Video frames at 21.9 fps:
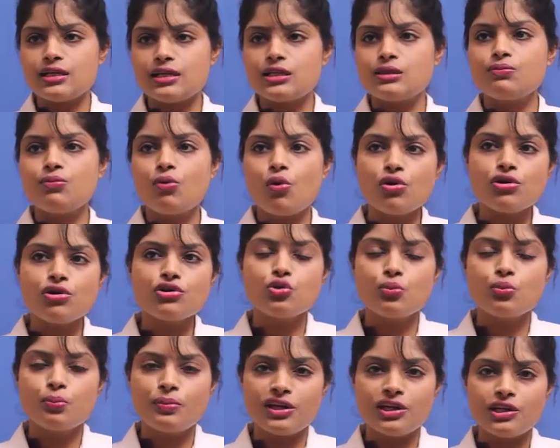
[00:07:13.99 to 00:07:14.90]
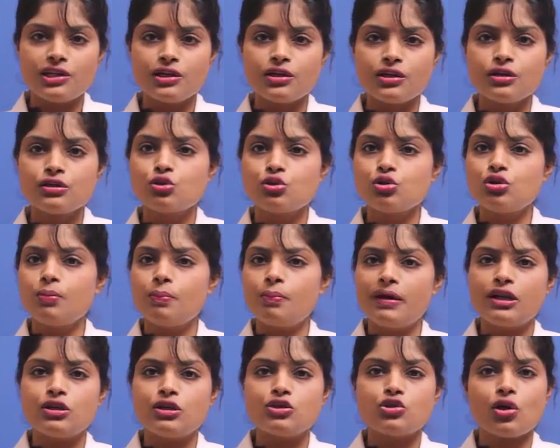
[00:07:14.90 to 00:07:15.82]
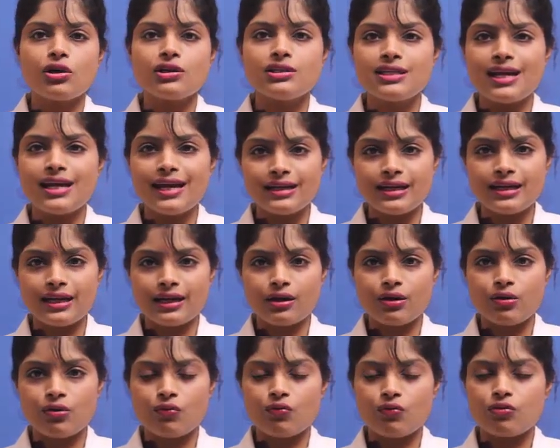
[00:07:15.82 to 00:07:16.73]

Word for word: is more superior to the paint-on technique,